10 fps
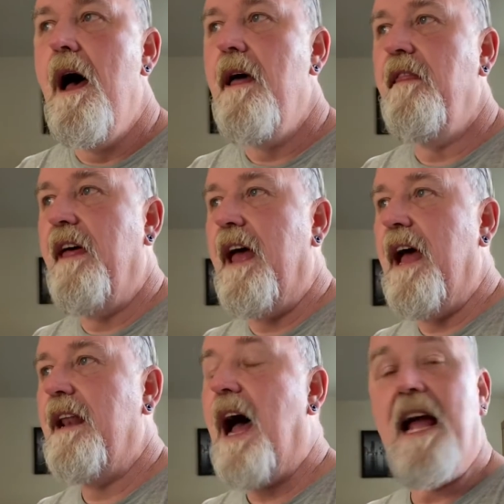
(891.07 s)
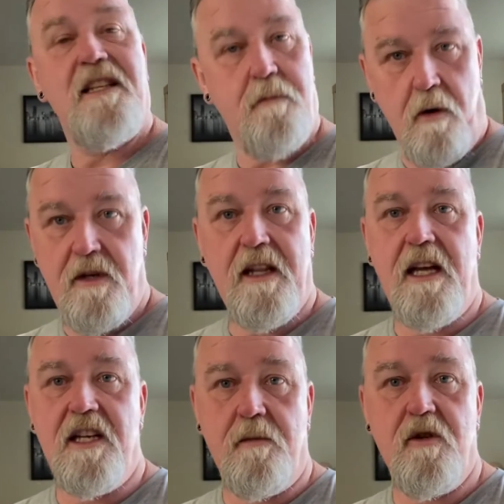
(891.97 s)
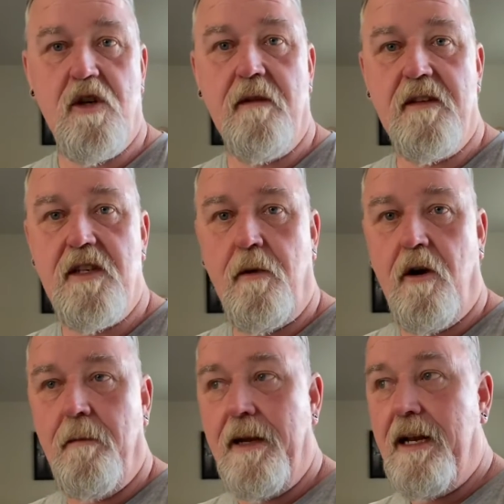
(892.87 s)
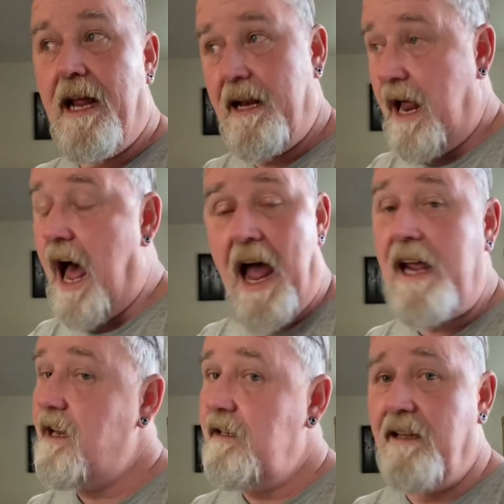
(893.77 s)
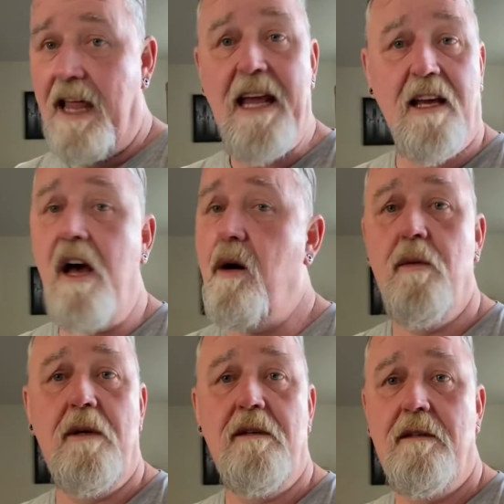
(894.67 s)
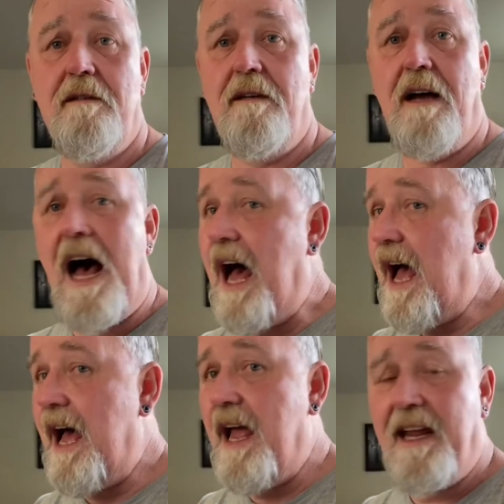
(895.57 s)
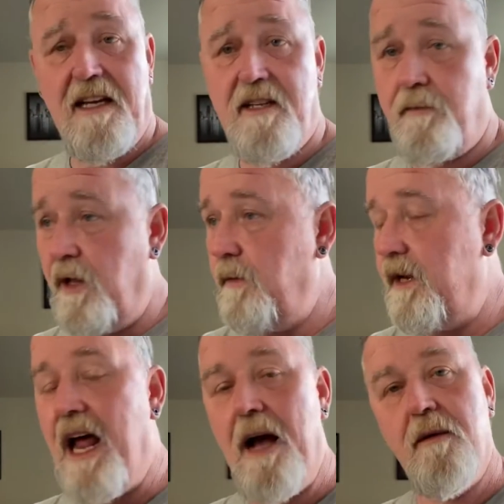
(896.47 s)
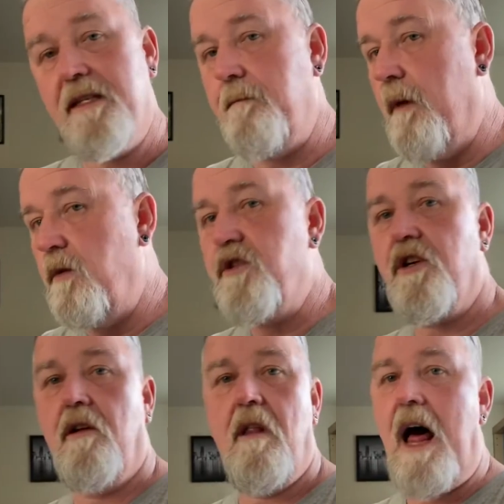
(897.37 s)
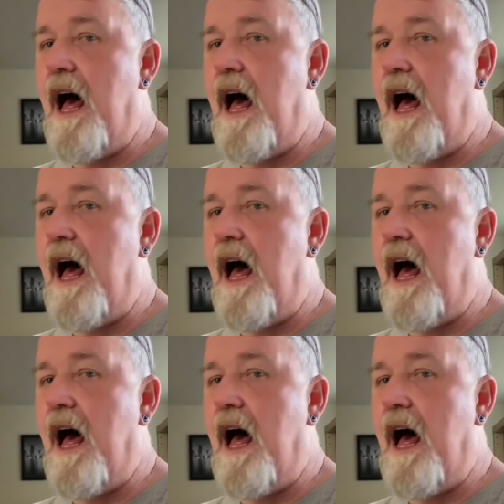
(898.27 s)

that I spoke to the customer service department and I let go. I exploded. I was emotional.